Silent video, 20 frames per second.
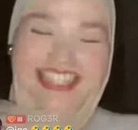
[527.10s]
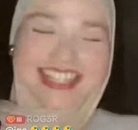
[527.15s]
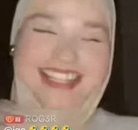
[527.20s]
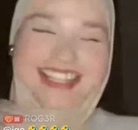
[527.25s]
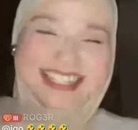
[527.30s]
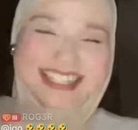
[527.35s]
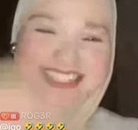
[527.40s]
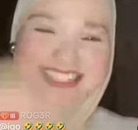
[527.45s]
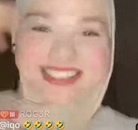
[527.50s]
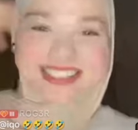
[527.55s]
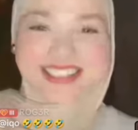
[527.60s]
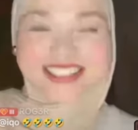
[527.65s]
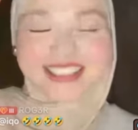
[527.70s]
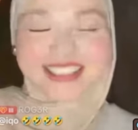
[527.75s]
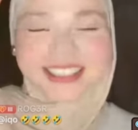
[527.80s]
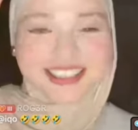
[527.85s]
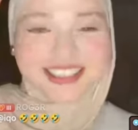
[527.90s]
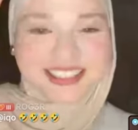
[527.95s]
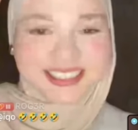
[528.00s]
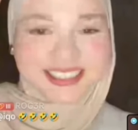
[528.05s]
okay, we only
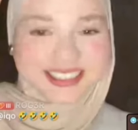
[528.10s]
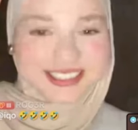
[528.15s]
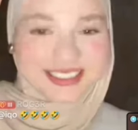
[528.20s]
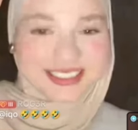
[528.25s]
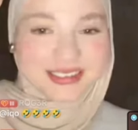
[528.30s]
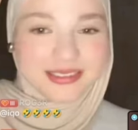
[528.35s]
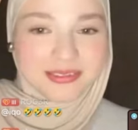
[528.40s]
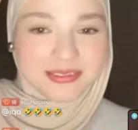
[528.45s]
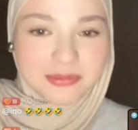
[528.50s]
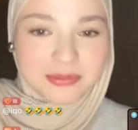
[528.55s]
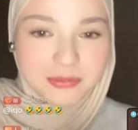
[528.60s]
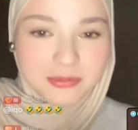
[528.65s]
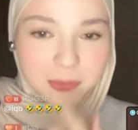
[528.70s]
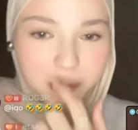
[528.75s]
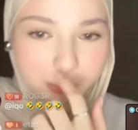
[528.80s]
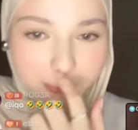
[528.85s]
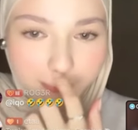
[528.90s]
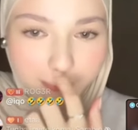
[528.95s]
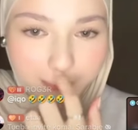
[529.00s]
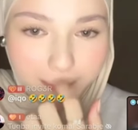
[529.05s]
have 5
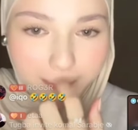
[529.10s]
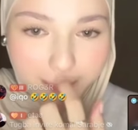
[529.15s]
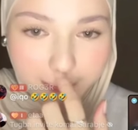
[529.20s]
minutes.